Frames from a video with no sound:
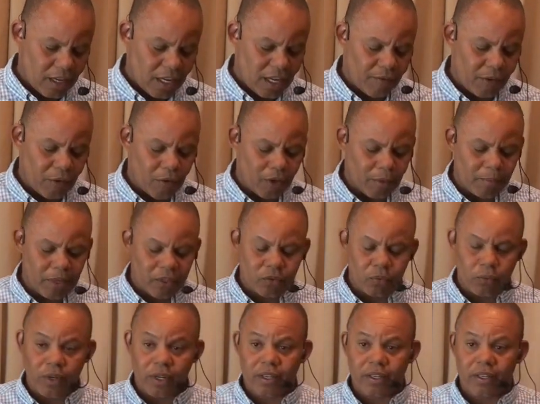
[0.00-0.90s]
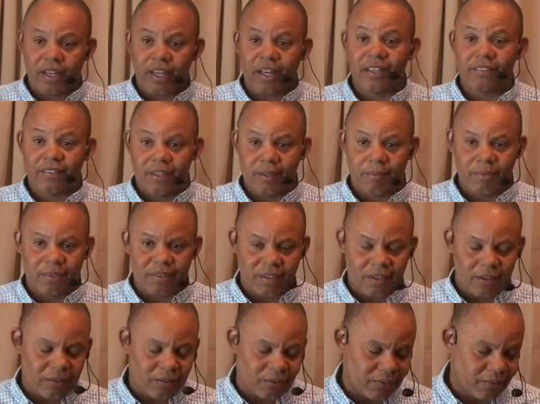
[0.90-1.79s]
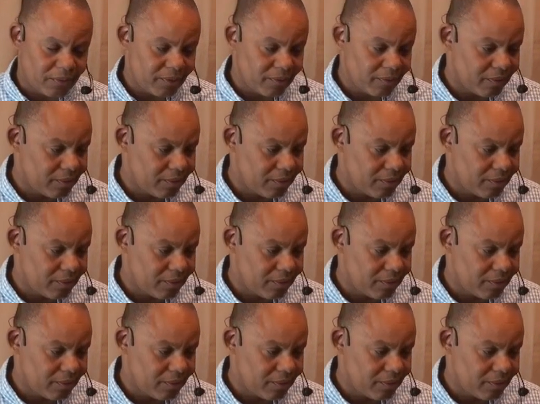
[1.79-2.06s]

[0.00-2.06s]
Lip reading: everyone must recognize himself.